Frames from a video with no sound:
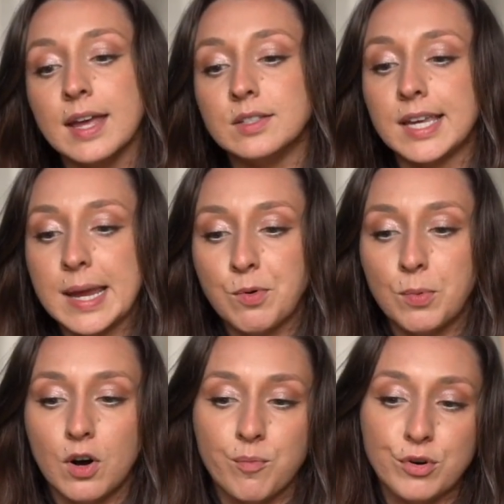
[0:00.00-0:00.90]
is
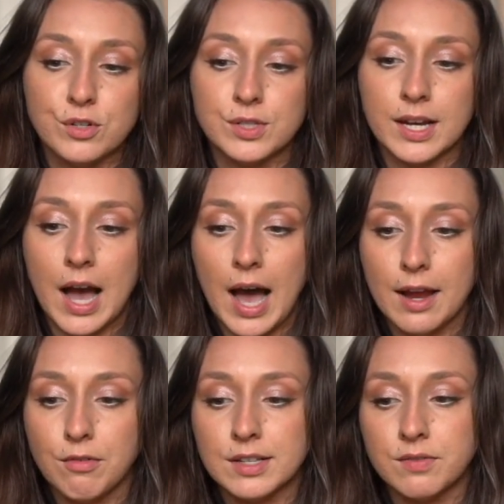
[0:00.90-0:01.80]
capable of producing
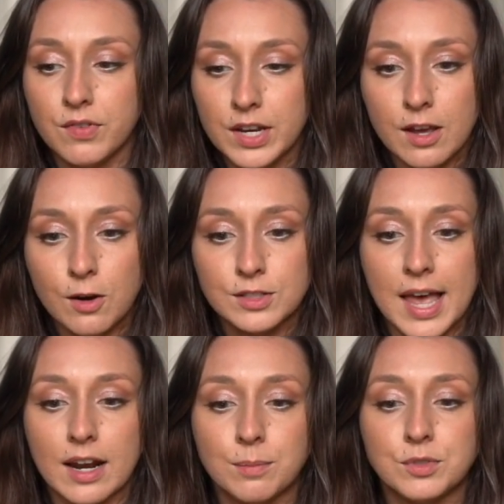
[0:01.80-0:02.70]
high res
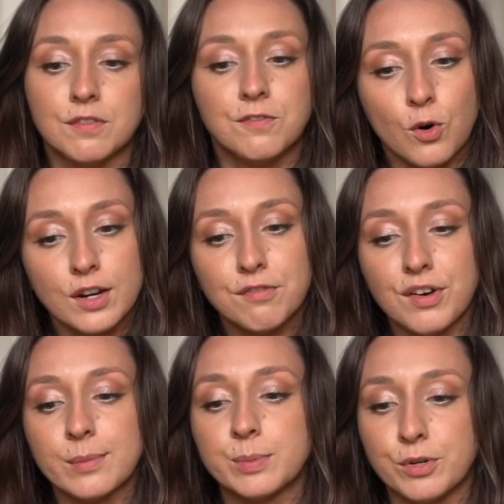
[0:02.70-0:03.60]
videos at up to 40
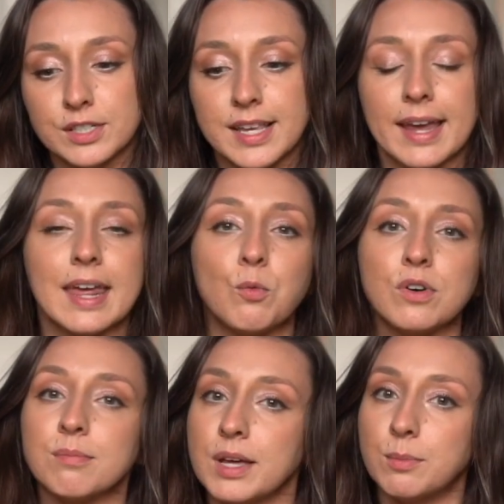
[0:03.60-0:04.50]
frames per second
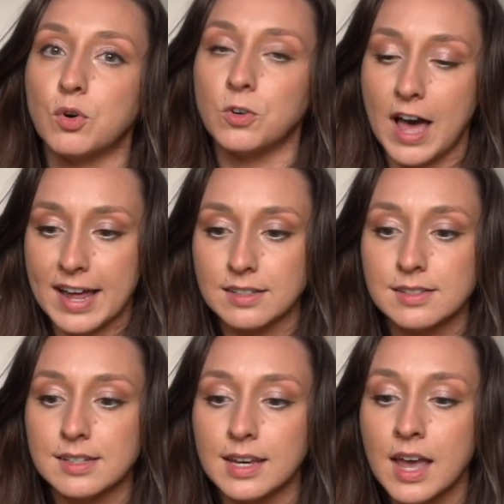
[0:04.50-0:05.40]
with minimal
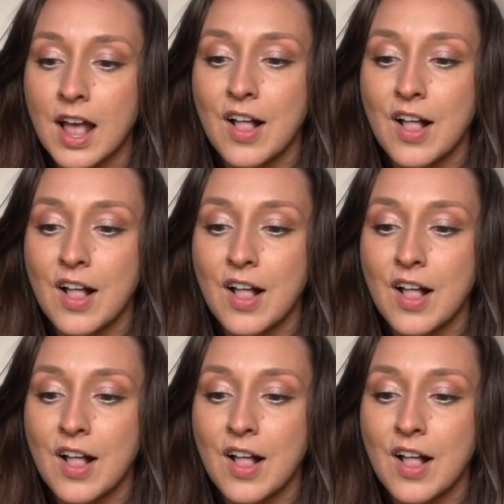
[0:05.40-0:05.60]
latency.